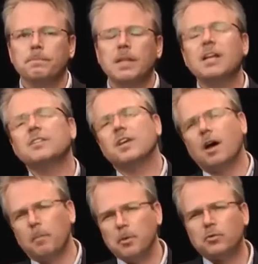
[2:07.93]
That is
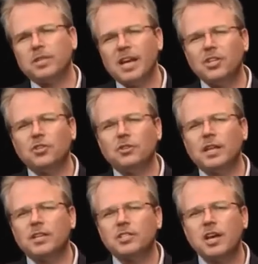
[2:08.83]
a mutation
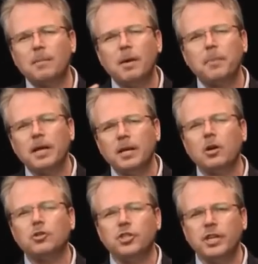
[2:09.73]
that has come up in
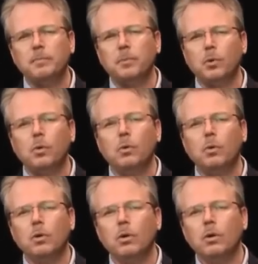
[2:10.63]
our gene pool
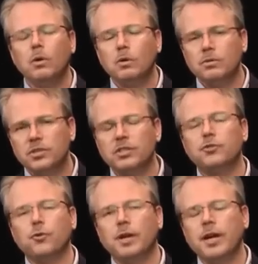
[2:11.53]
since
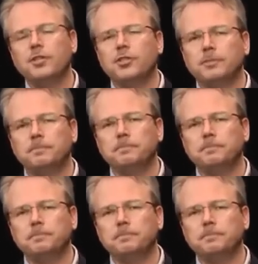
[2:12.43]
creation.